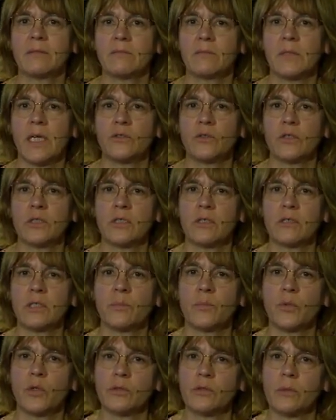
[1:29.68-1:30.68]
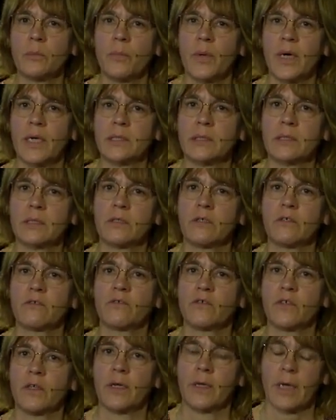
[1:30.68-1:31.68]
Another important part
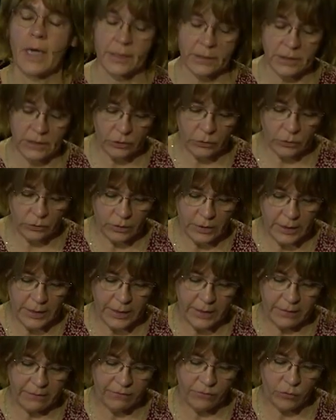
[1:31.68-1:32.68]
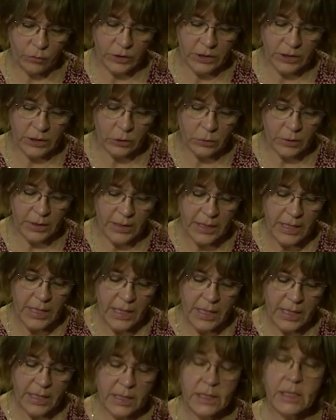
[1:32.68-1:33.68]
of Article 43
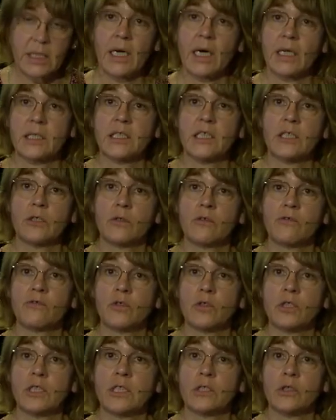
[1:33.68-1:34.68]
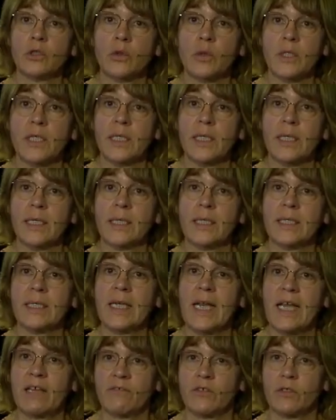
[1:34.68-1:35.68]
is Article
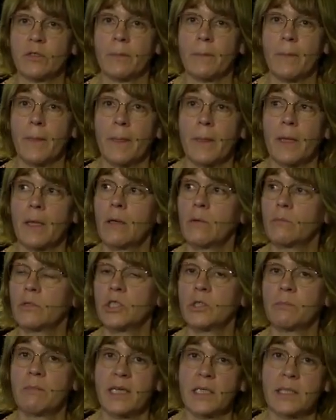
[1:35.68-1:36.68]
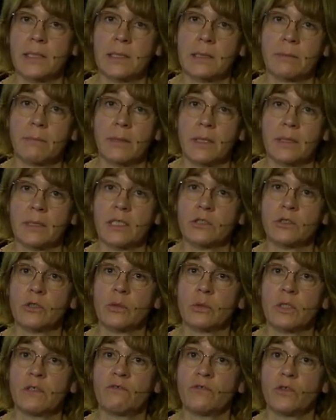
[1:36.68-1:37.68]
43.11, which makes
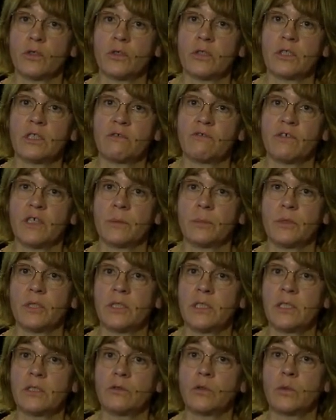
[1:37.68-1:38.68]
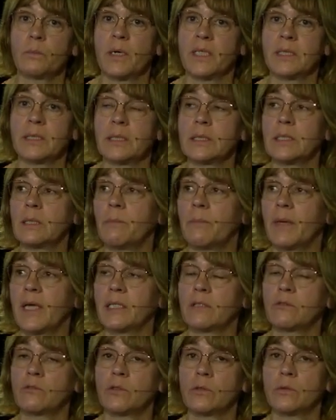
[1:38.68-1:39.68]
mandatory for notified body to
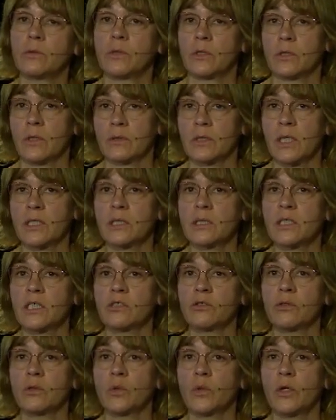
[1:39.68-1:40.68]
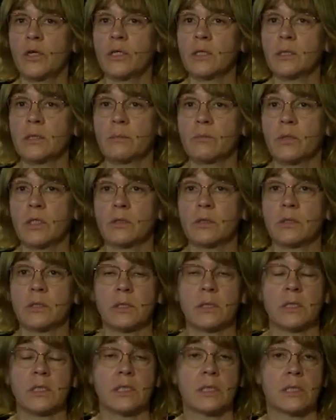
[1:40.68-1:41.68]
participate to standardization works, because
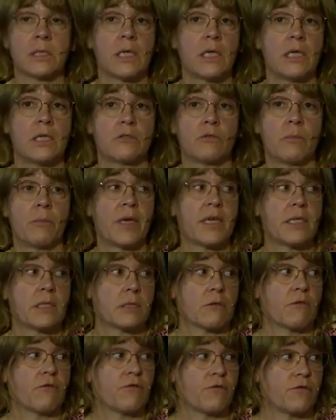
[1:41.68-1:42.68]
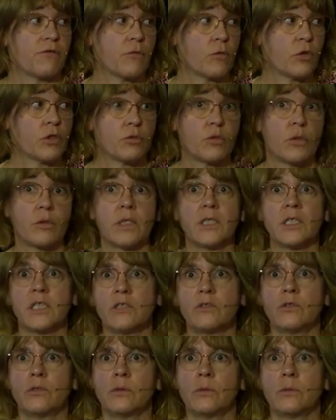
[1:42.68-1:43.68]
this is the base of what we will
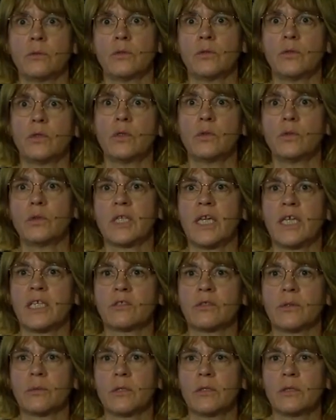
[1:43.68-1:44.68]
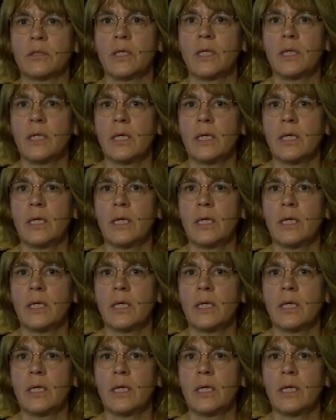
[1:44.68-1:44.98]
need to use later on,